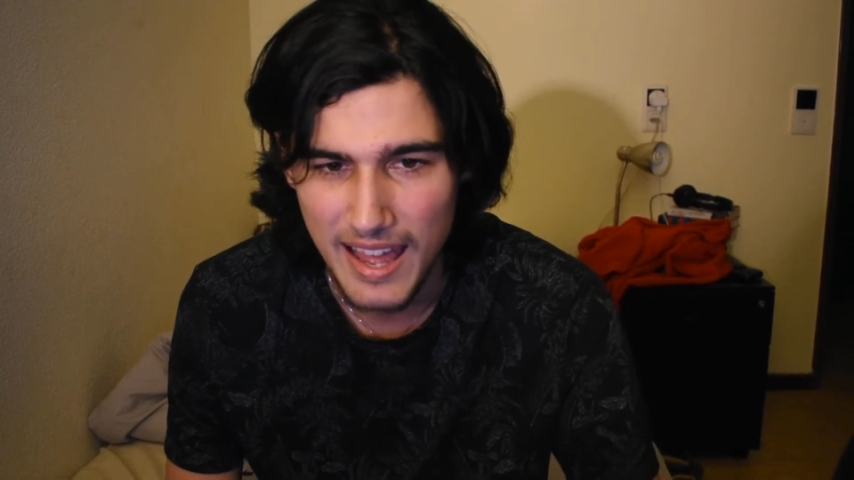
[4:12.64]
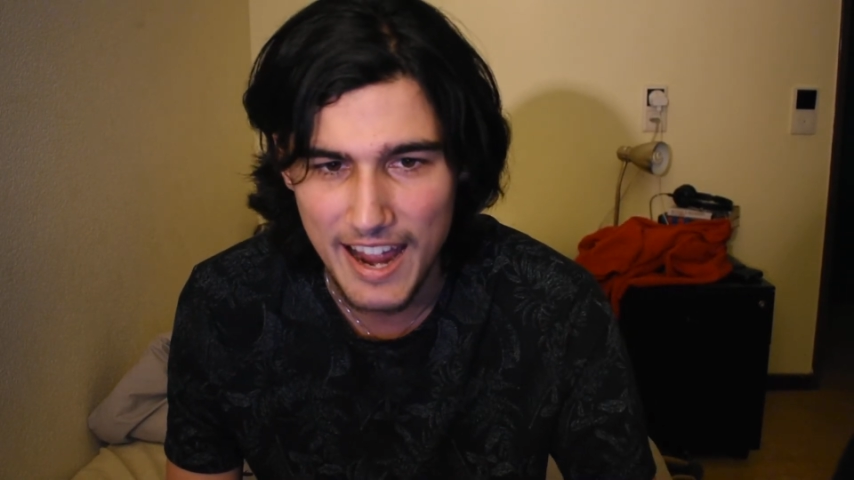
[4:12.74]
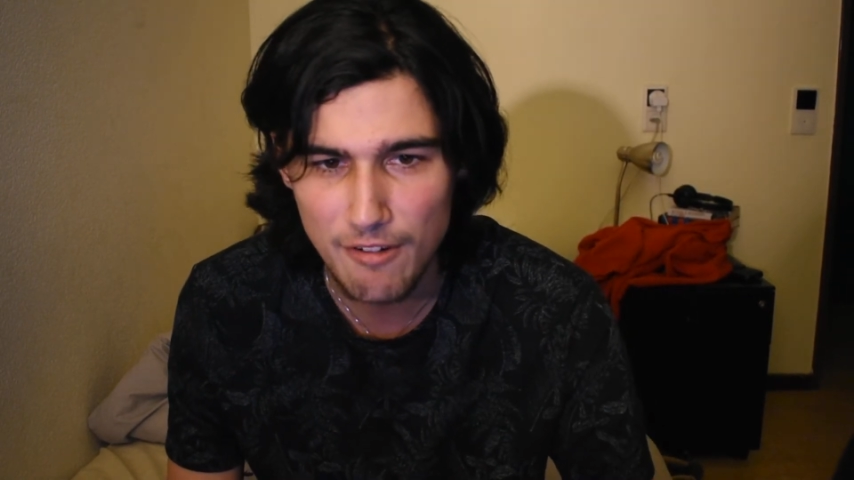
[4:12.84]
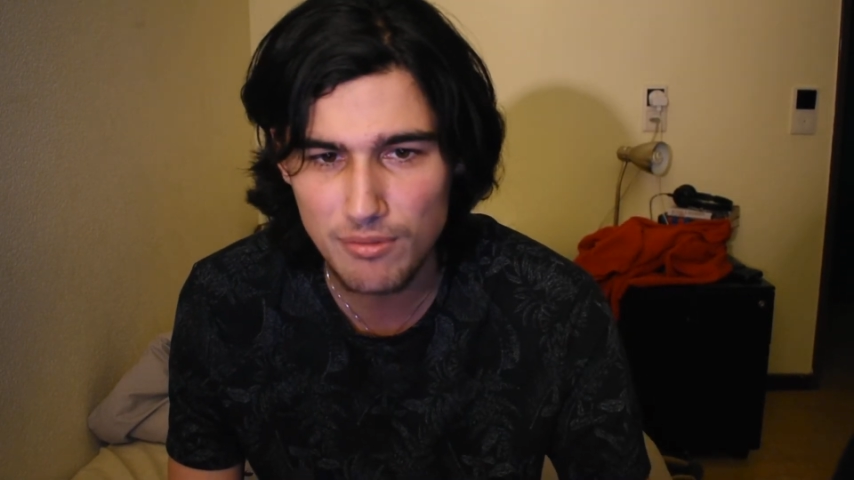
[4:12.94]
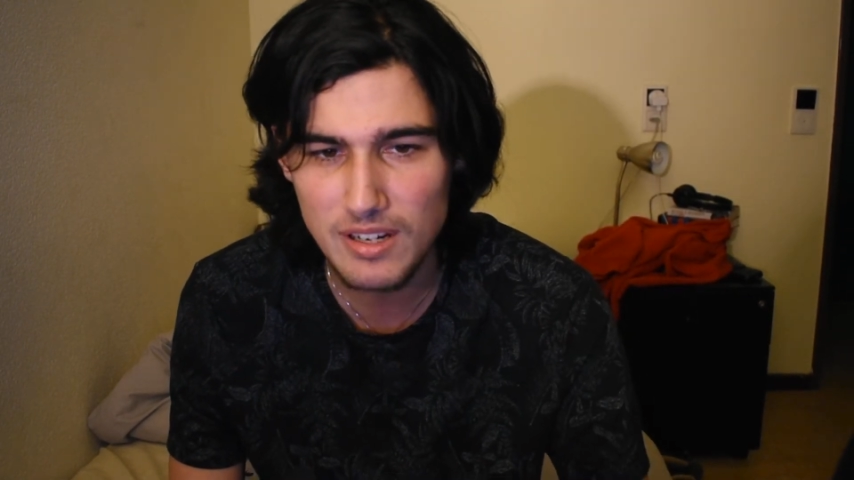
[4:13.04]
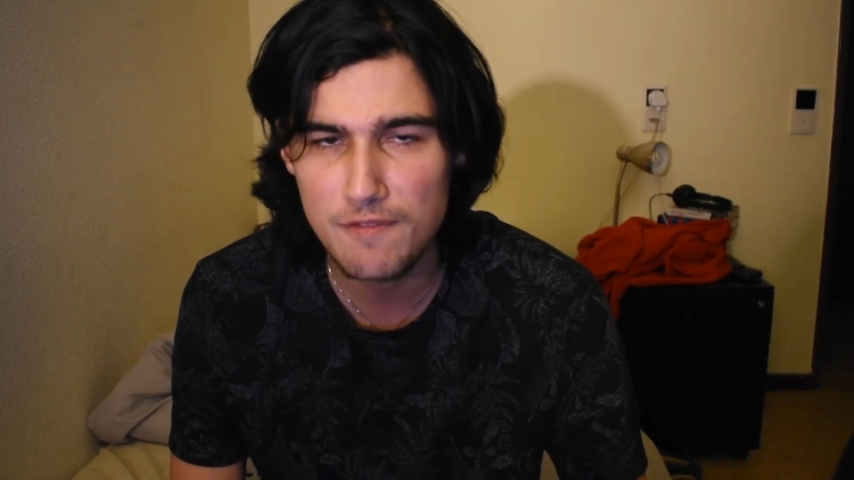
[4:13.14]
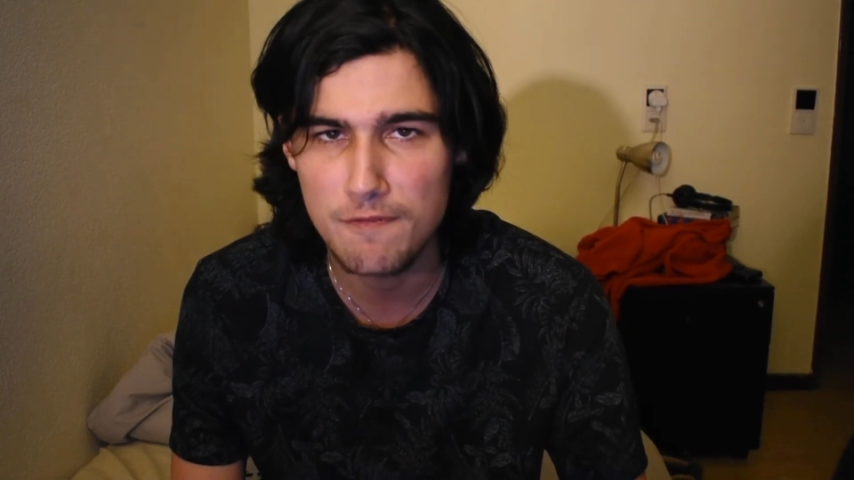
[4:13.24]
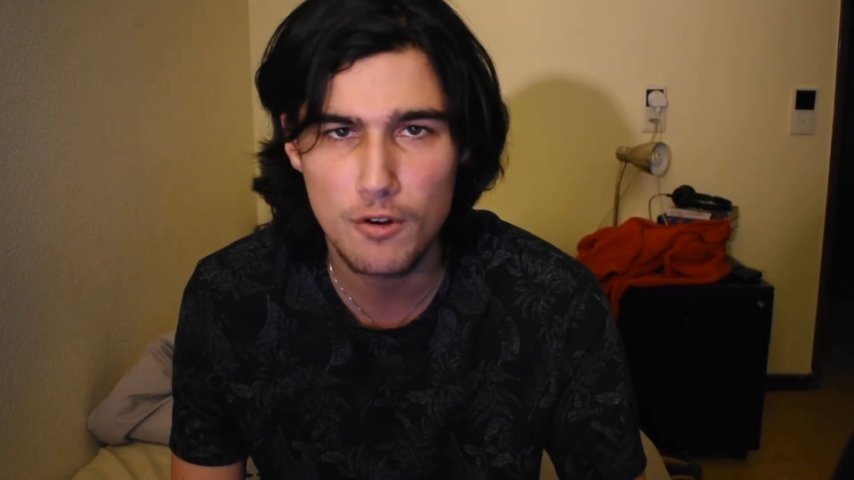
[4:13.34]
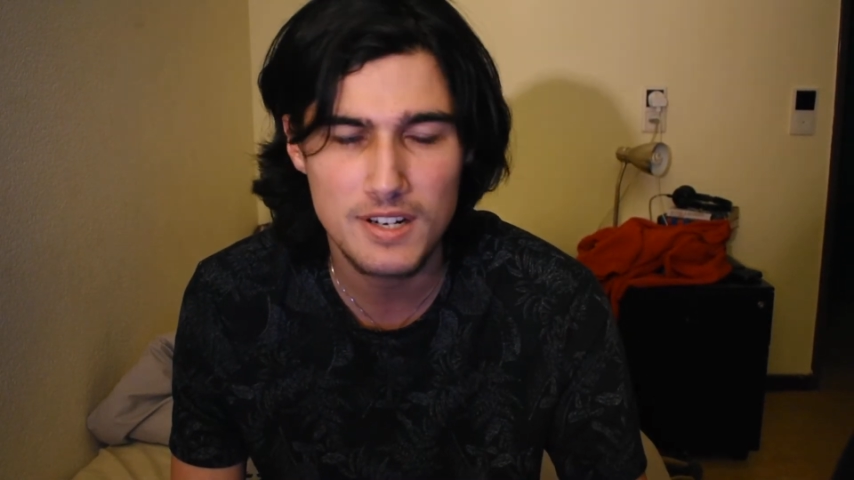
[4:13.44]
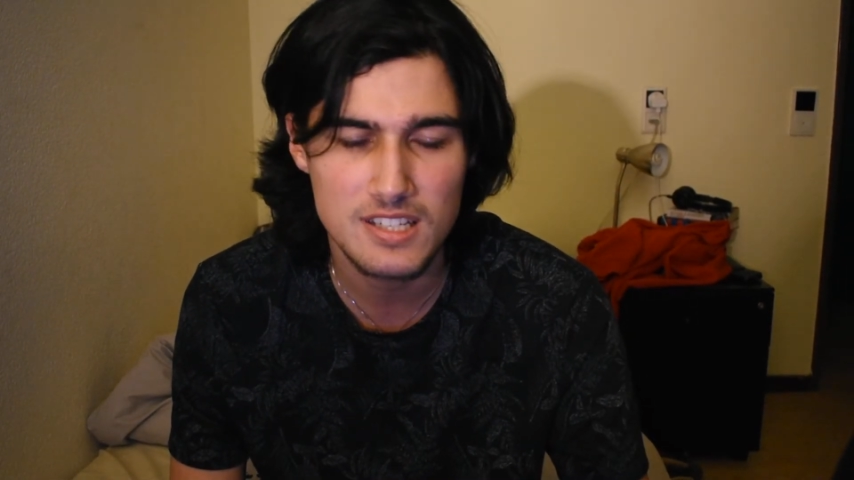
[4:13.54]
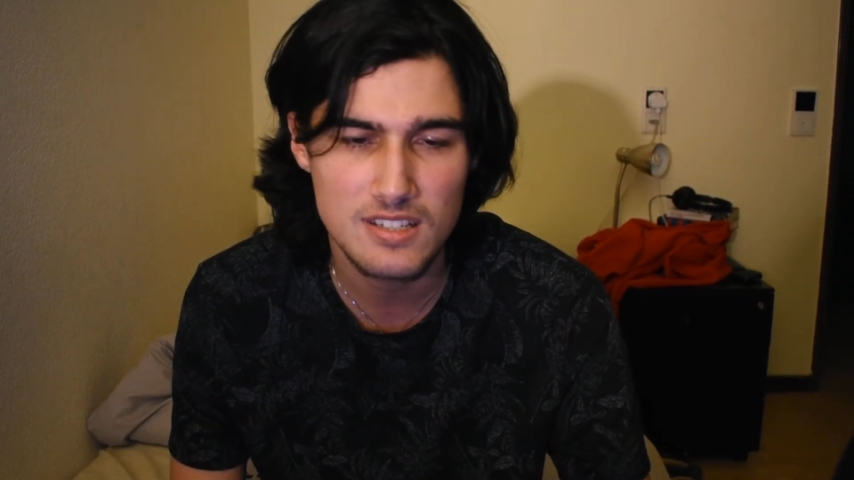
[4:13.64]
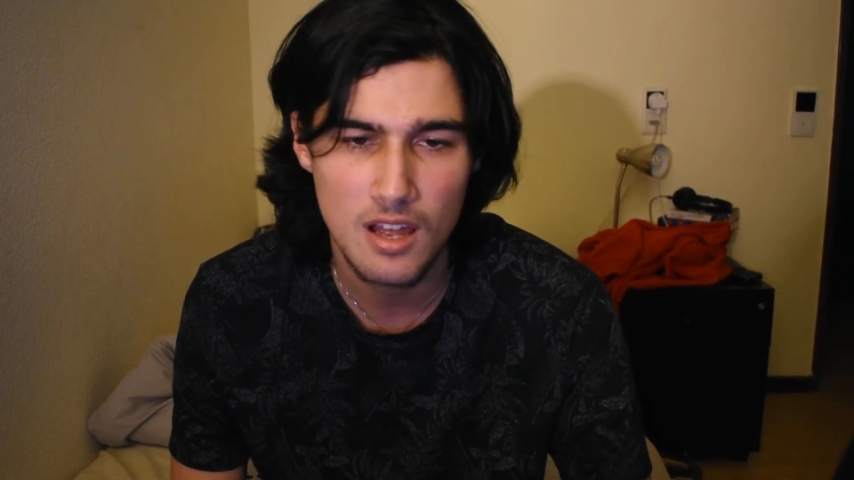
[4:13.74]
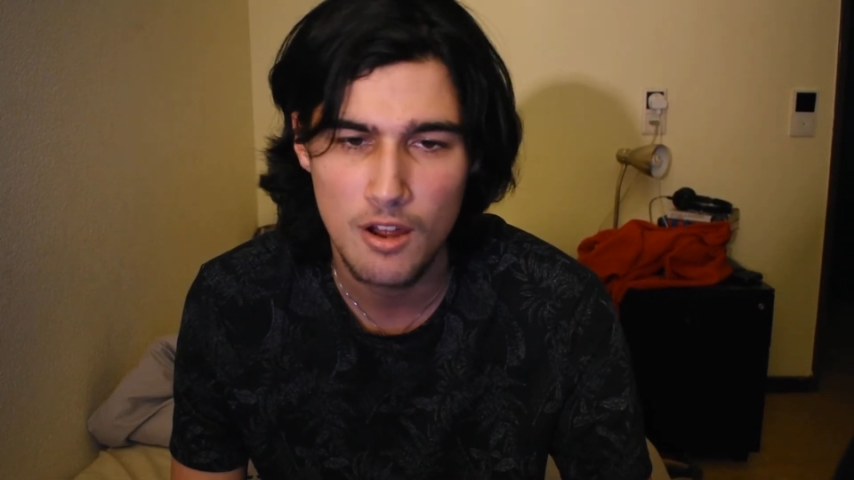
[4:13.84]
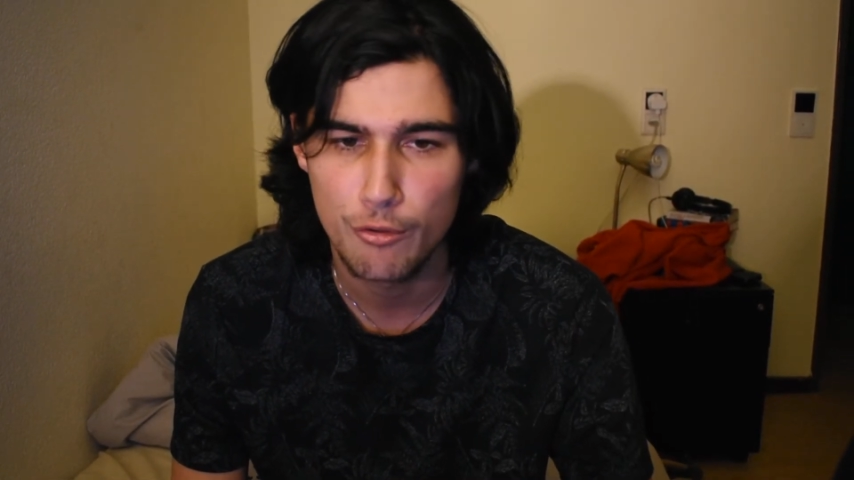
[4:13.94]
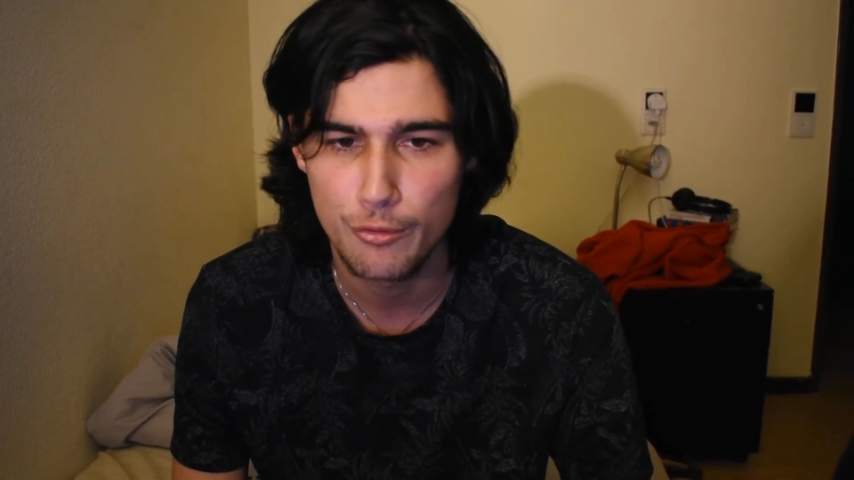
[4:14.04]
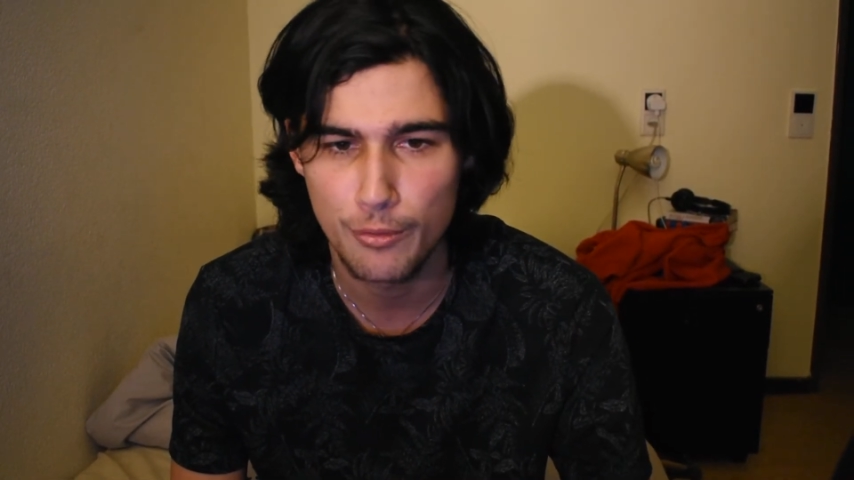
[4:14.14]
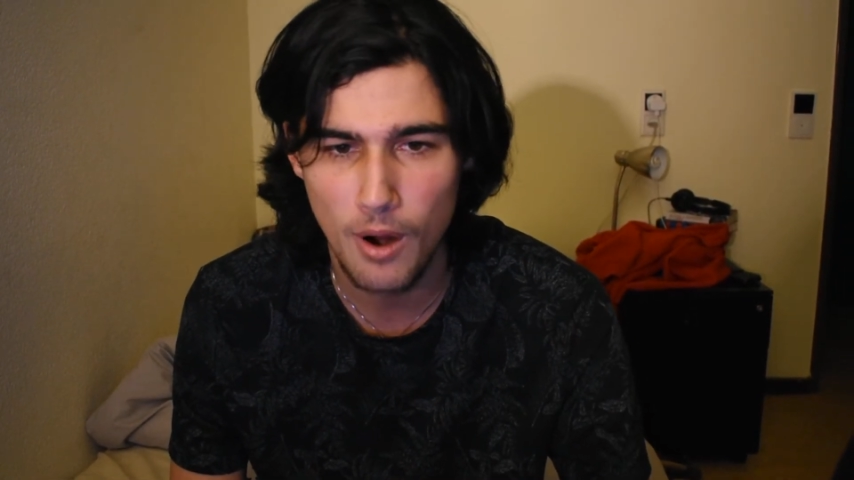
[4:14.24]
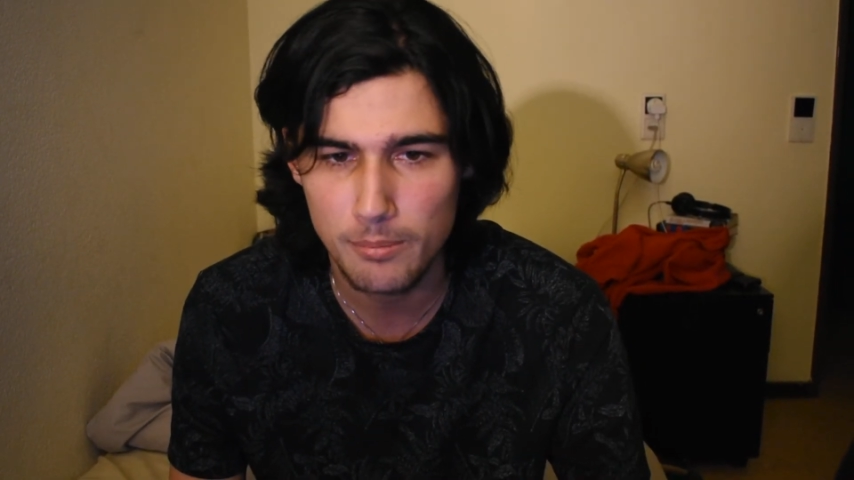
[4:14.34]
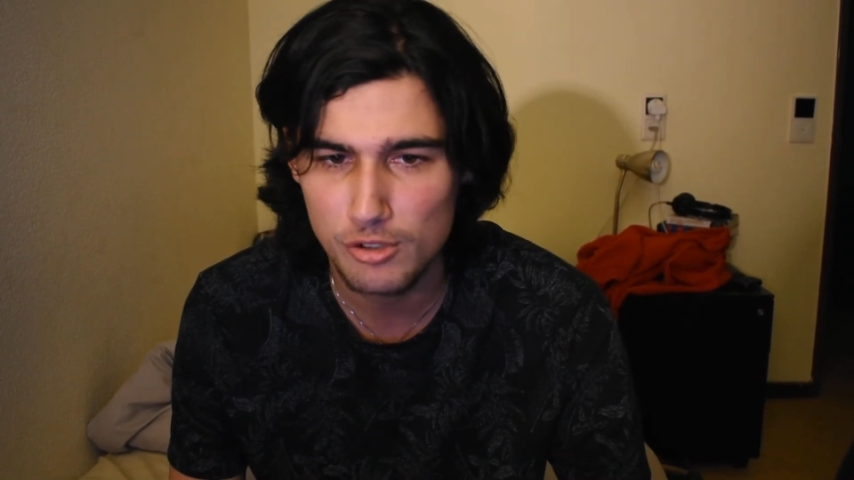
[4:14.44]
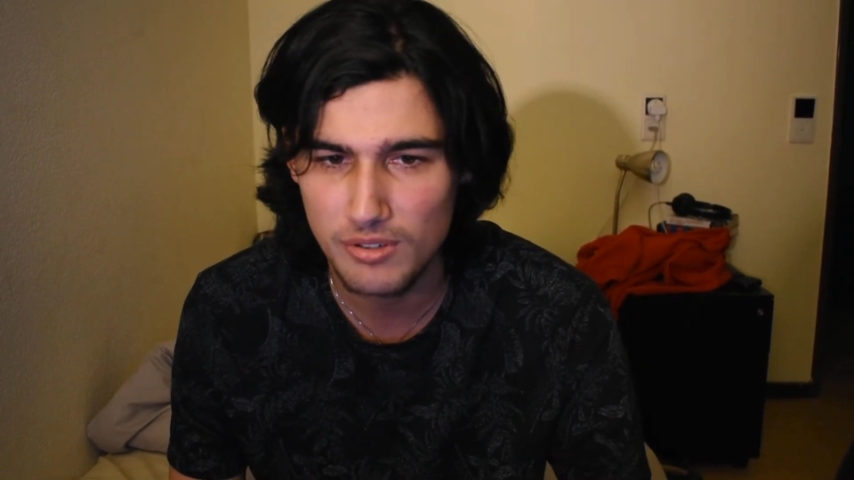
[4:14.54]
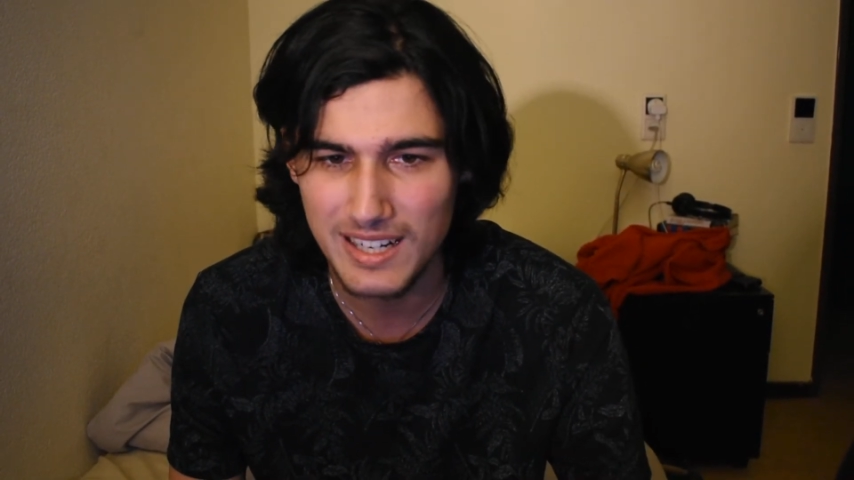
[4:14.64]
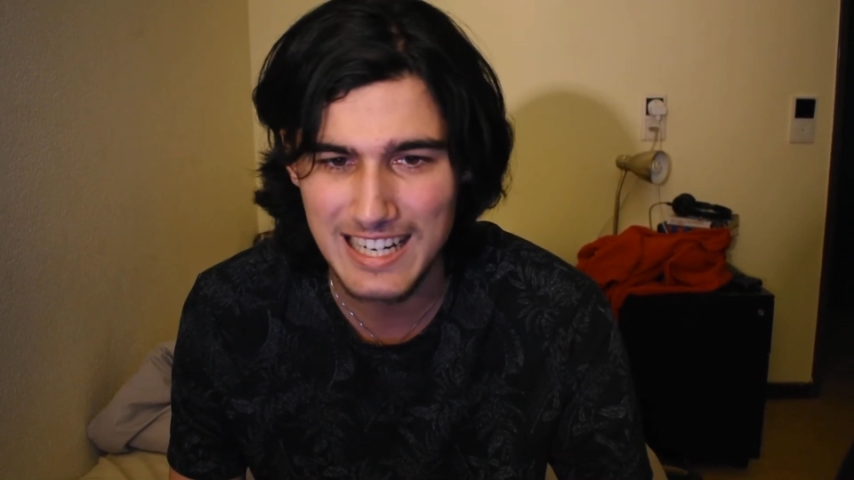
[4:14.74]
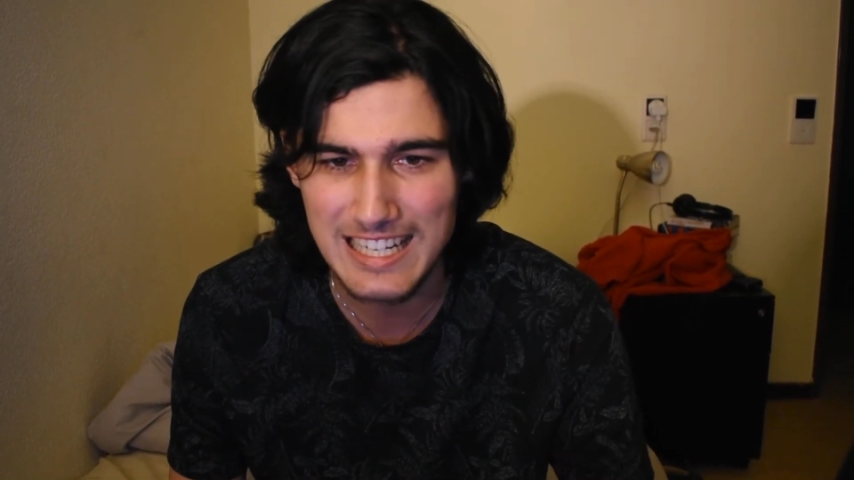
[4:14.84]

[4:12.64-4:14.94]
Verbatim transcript: Every voice rupturing